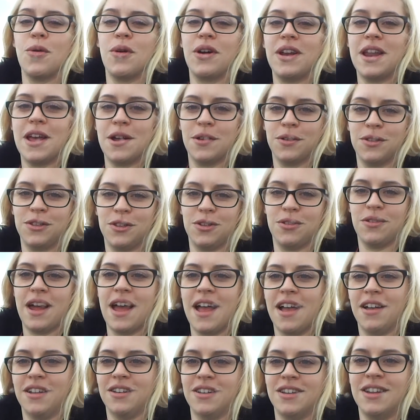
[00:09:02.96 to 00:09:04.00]
one else
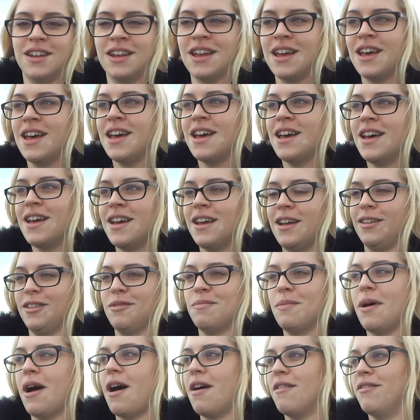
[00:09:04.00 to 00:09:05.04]
around. It's
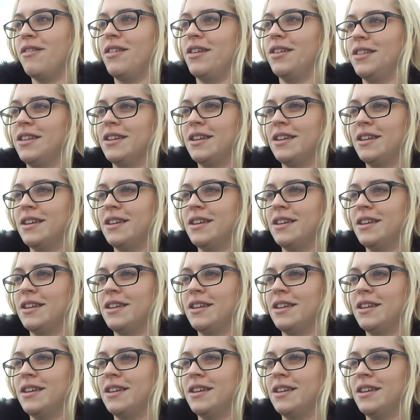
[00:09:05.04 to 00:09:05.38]
marvellous,